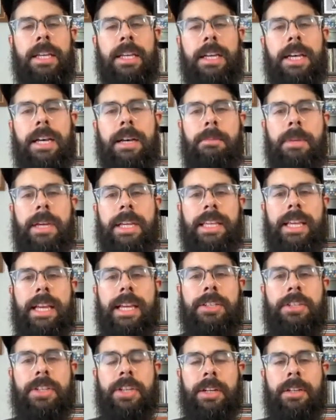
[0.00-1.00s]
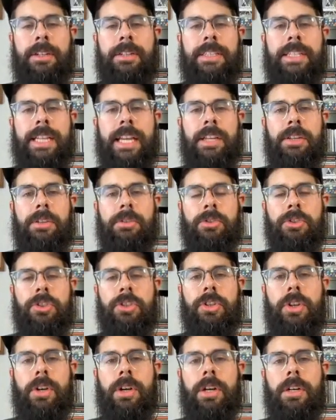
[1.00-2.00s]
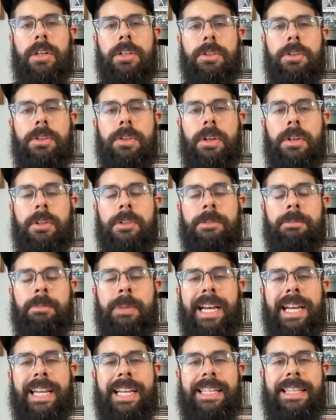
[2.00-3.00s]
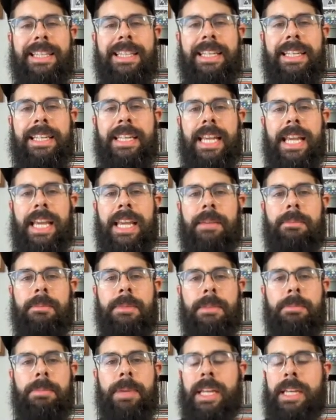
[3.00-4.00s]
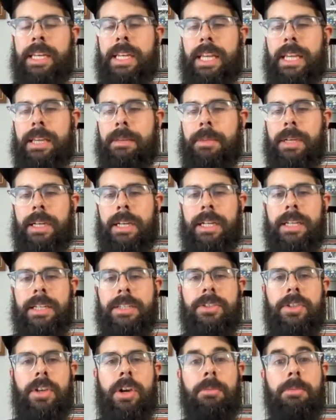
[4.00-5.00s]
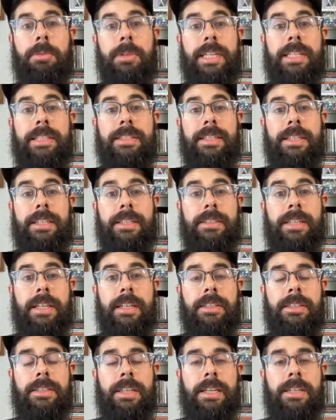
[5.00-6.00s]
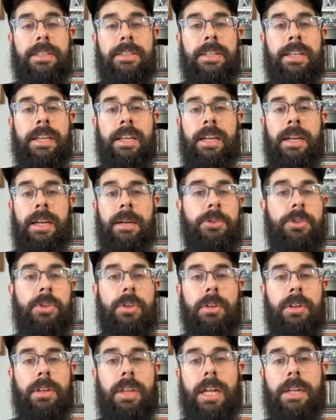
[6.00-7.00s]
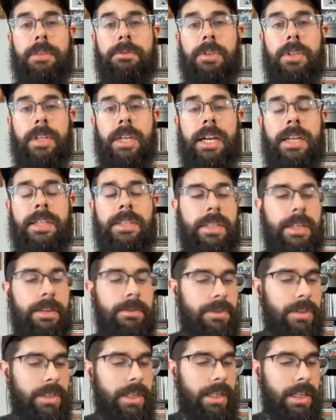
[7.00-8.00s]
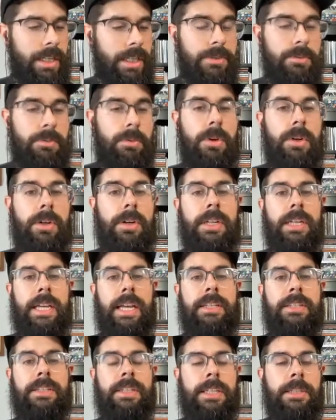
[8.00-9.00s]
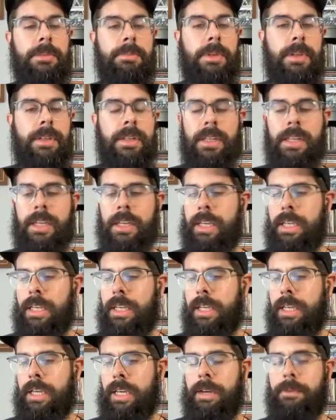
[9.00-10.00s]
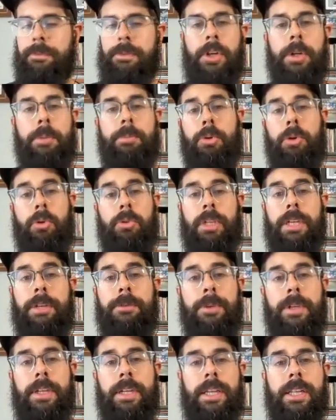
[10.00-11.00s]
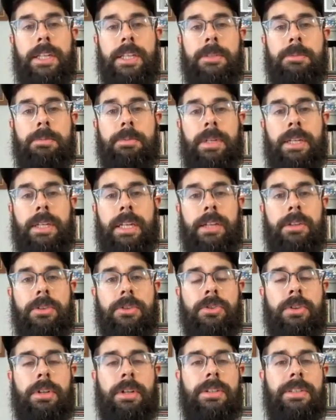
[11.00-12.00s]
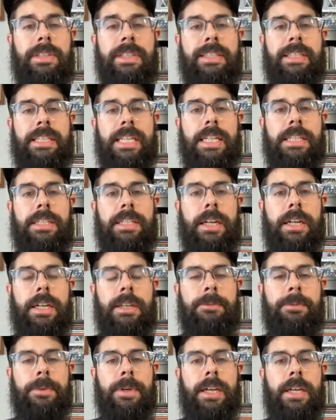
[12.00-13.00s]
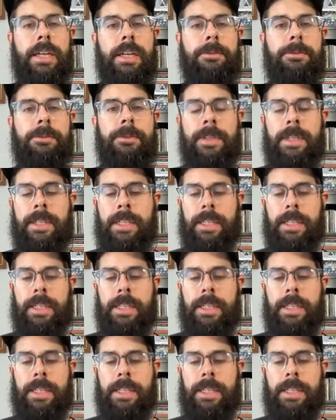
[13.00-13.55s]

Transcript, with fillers: uh, my guest here, Daniel Shaw, who goes by the name, the pen name, uh, Sawblade six six six. I'm sure a lot of you guys have seen his work as he's been uh, very prolific and he's been an illustrator since nineteen ninety-five.